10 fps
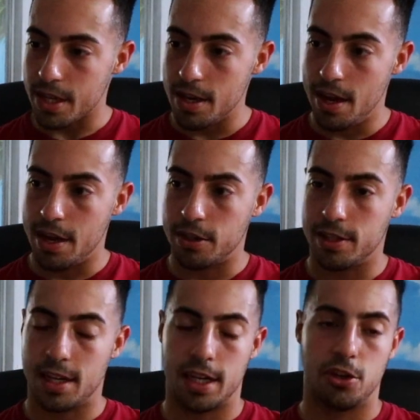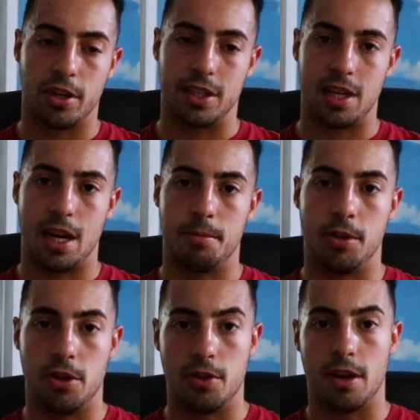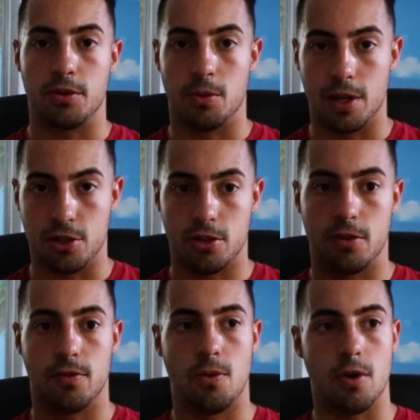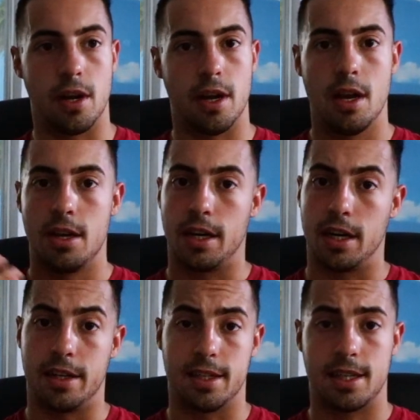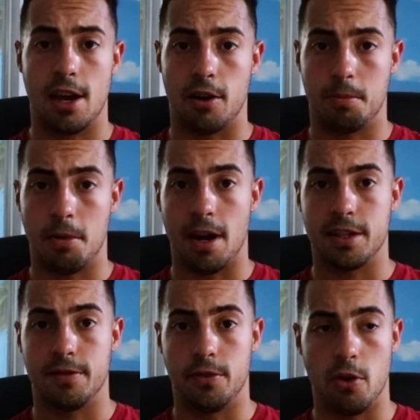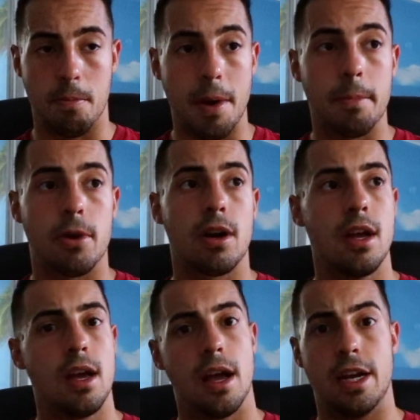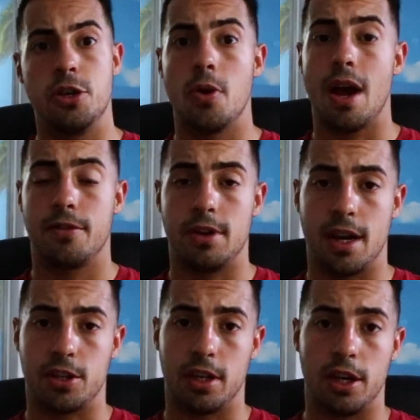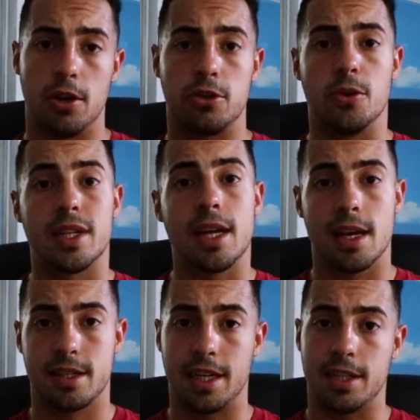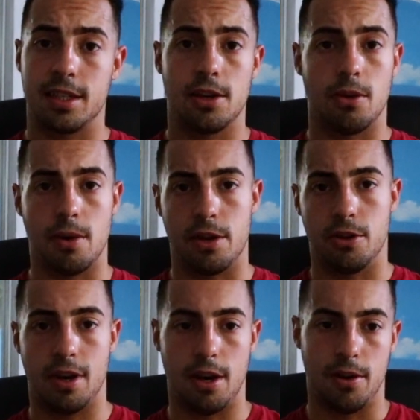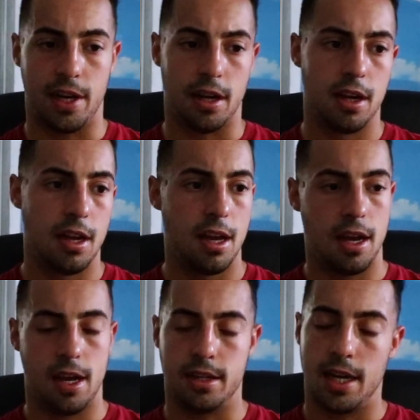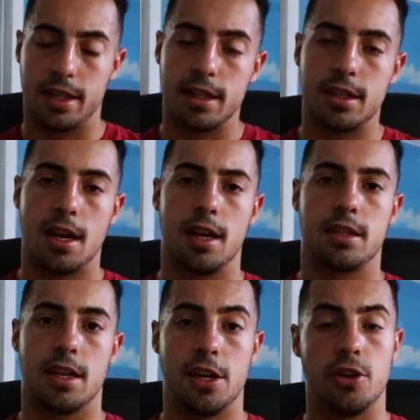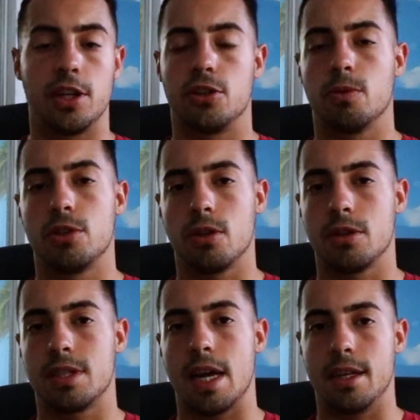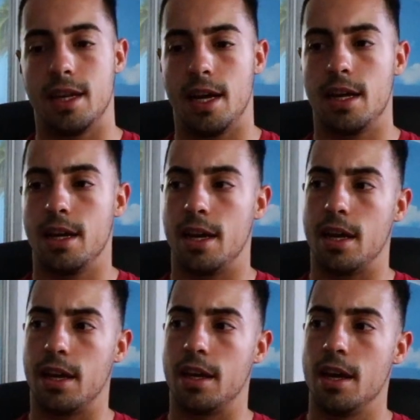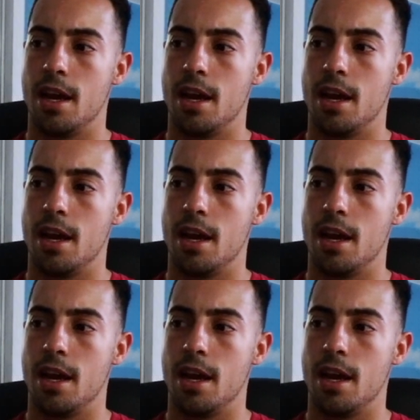And to take your exam, you have to register for it. You get a discounted price if you're a member, and then you have to actually go to a testing center around your area and take the test, and then you get your results that day, and